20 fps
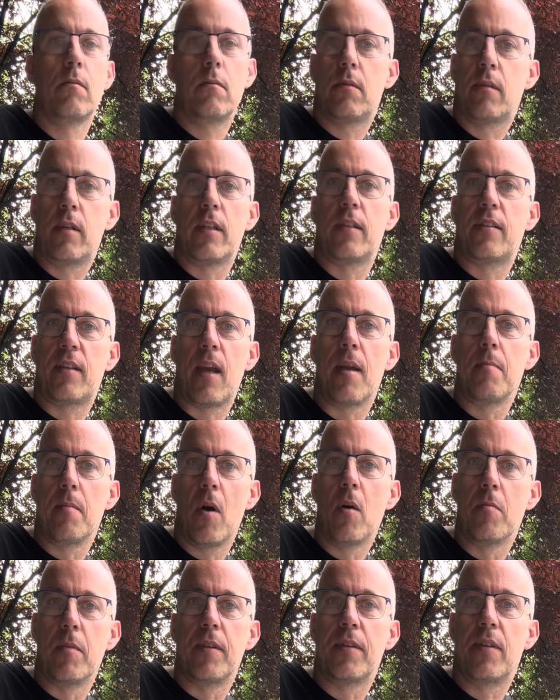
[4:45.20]
The same
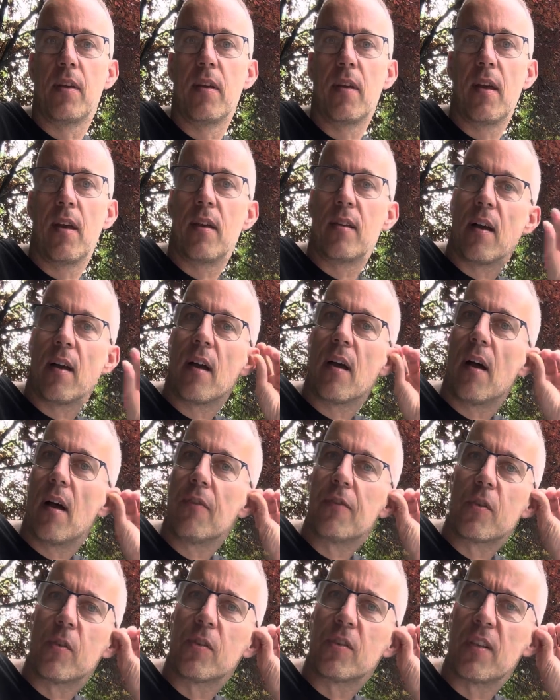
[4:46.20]
moment. Yeah,
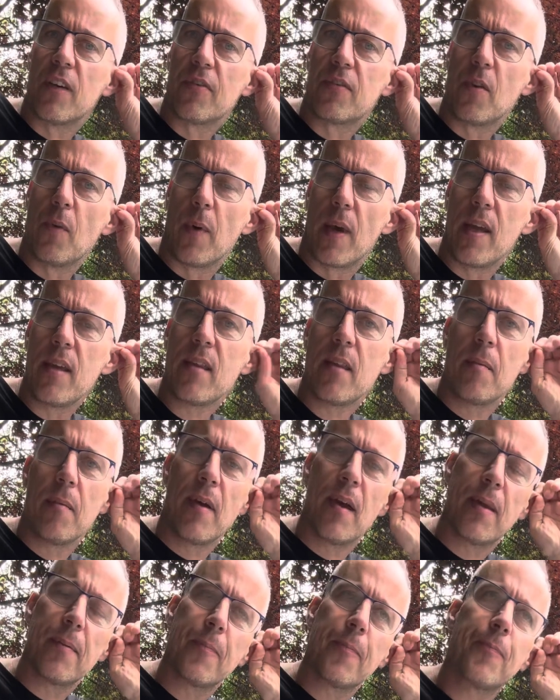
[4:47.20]
of course you have to wait,
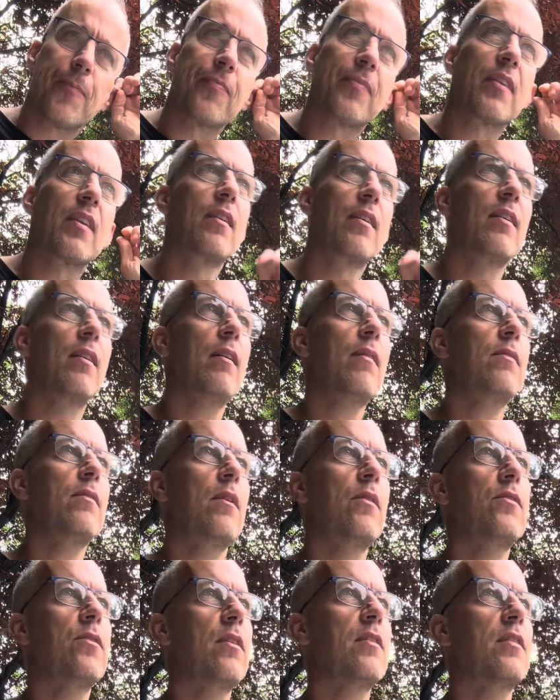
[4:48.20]
but
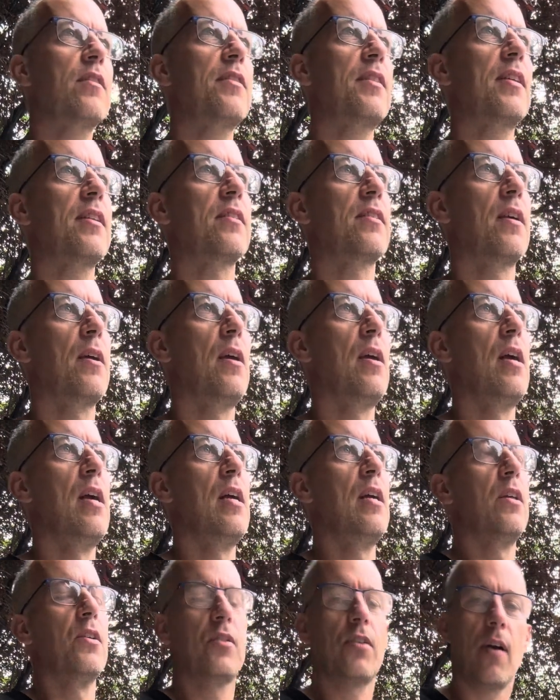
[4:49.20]
those are the things.
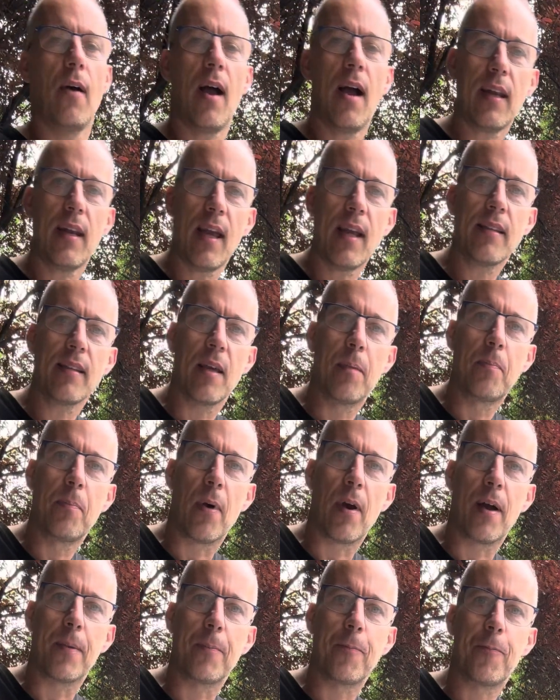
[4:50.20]
So I like that
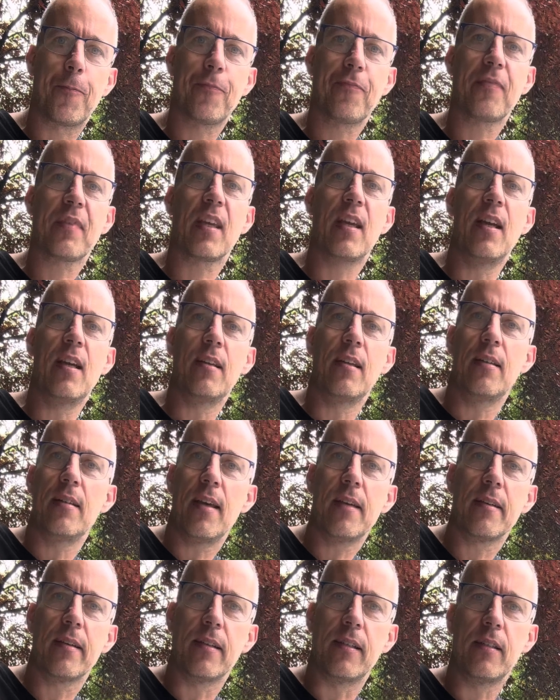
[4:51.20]
part. In the
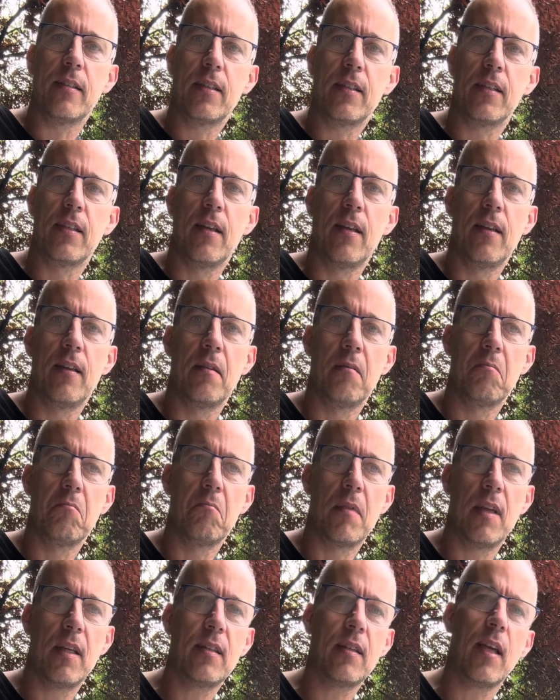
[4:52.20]
Netherlands,
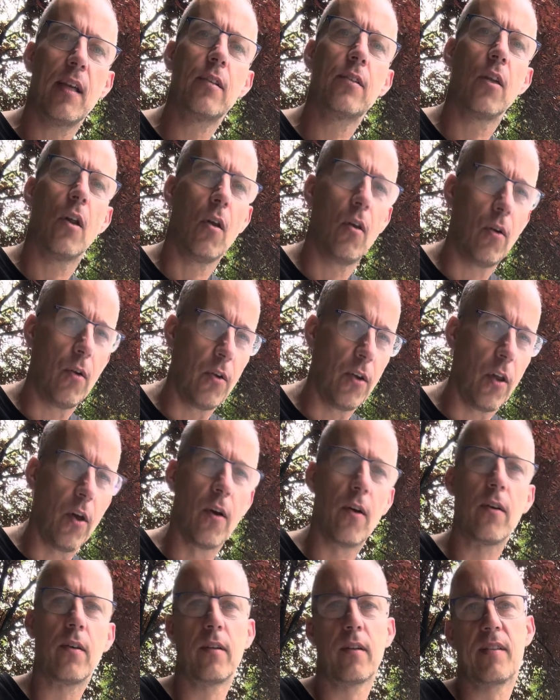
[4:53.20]
it takes a
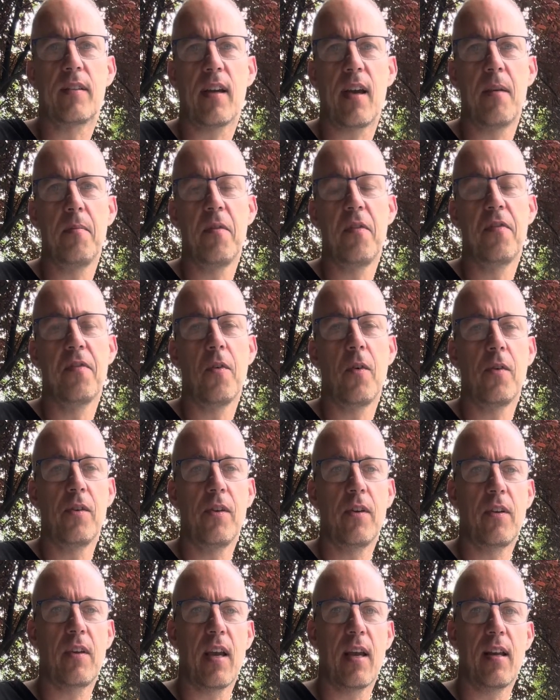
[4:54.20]
long time before you
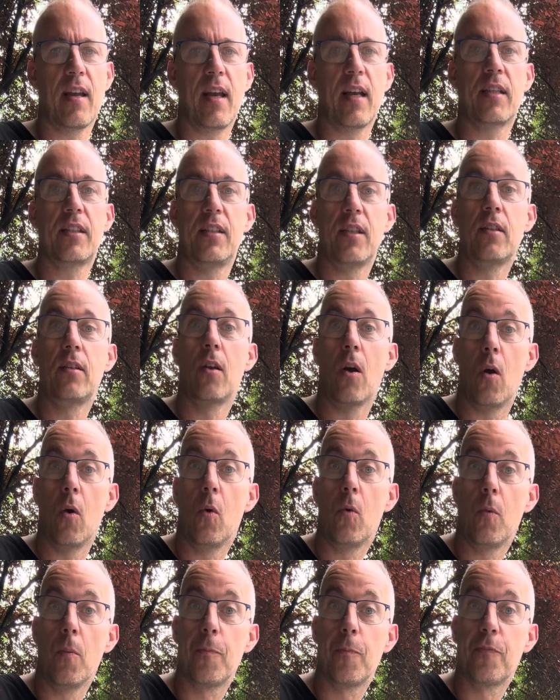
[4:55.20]
can actually
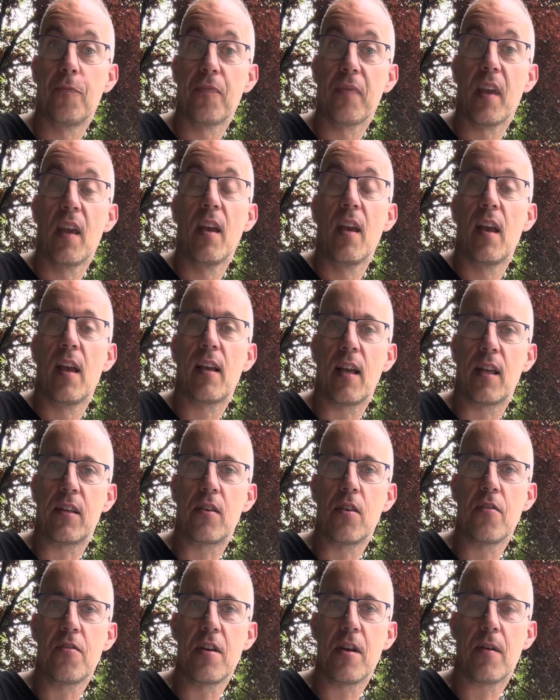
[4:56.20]
go get
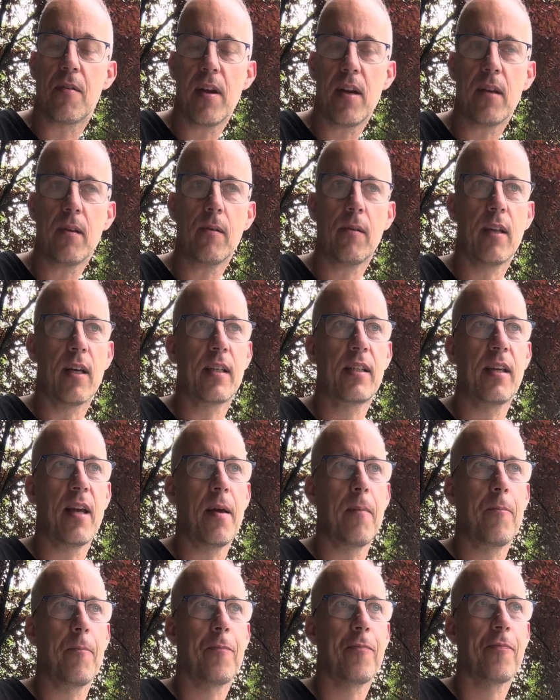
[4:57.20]
your theoretical exam.